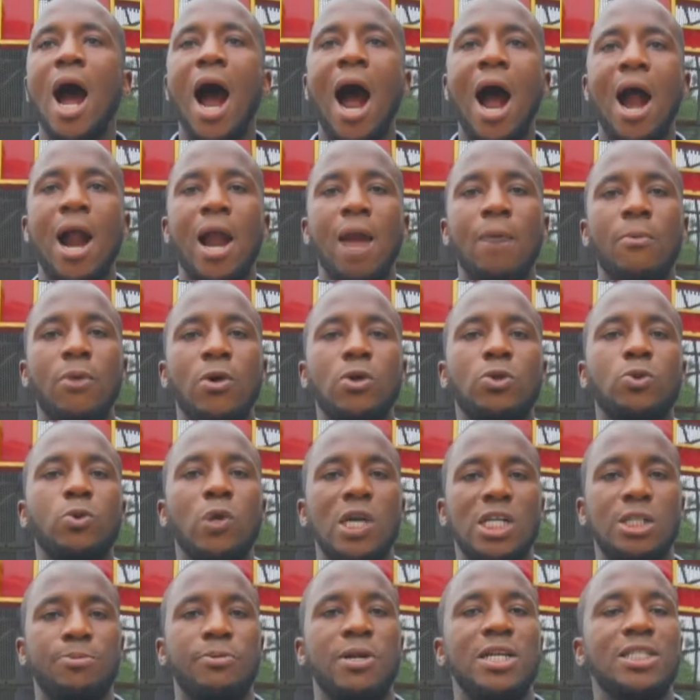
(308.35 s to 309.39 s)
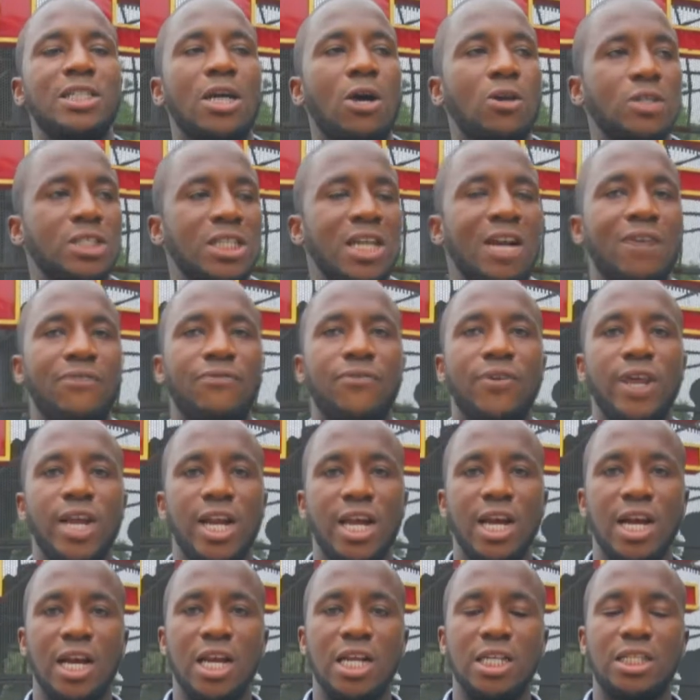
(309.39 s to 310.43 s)
are able to express ourselves in
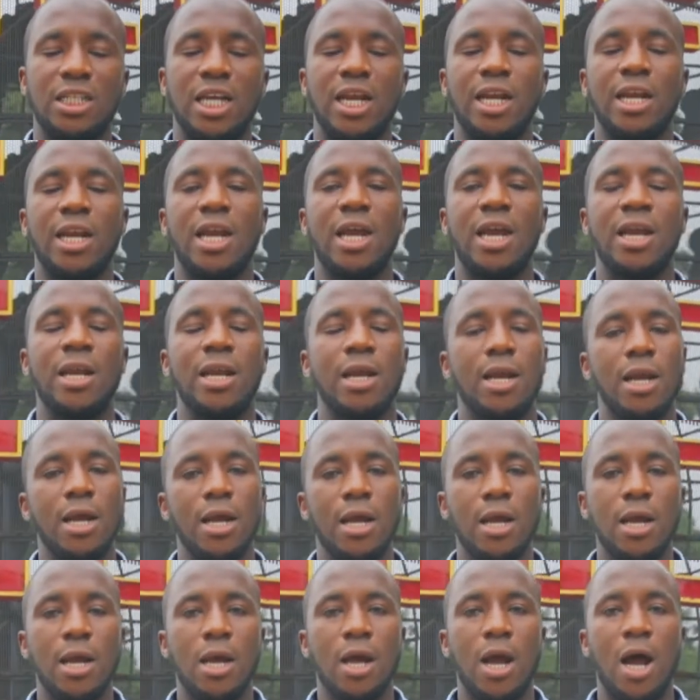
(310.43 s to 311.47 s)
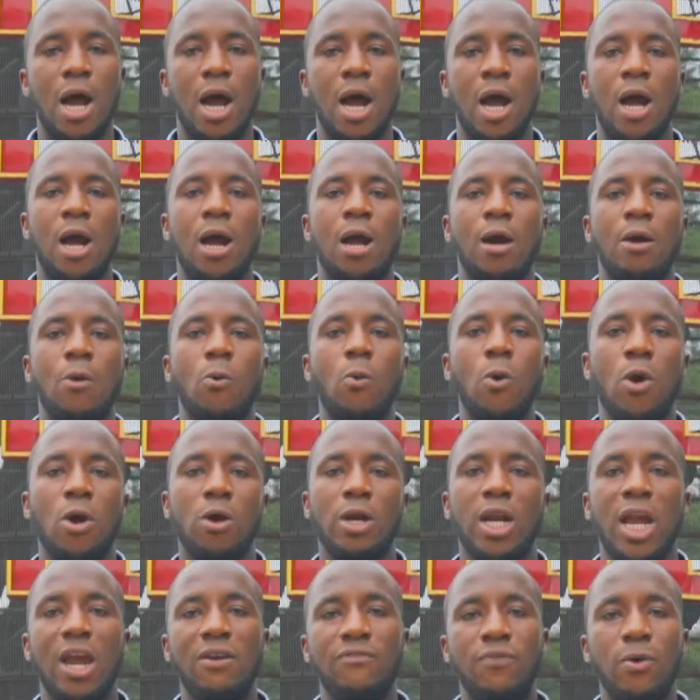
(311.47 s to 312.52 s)
English, and then work
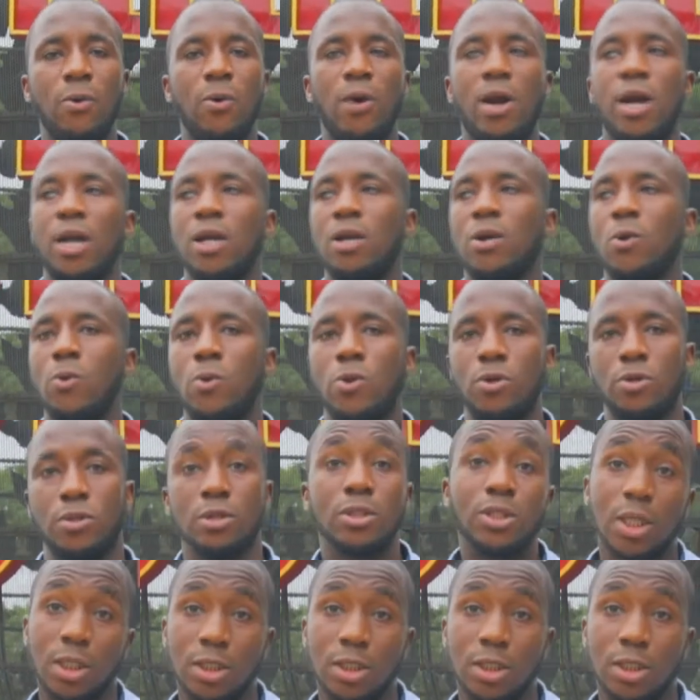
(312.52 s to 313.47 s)
everywhere in the world.